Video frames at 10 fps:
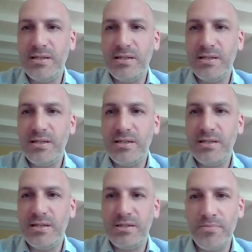It goes
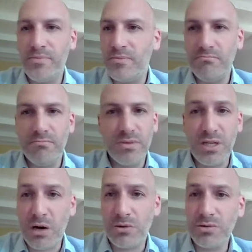from
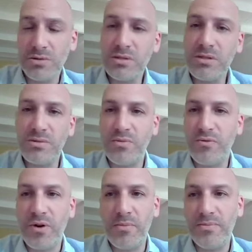towns
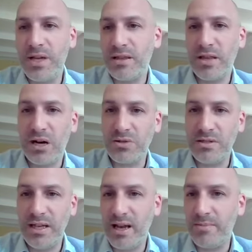from
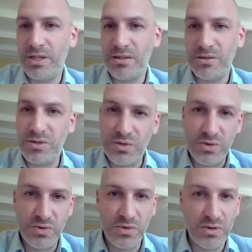10,000 inhabitants
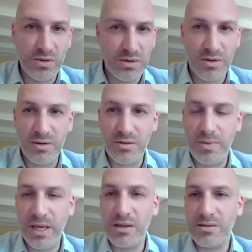to
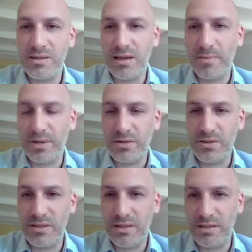the biggest
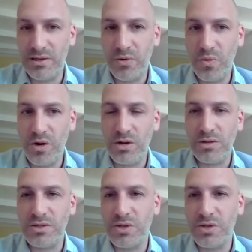capital cities in the world.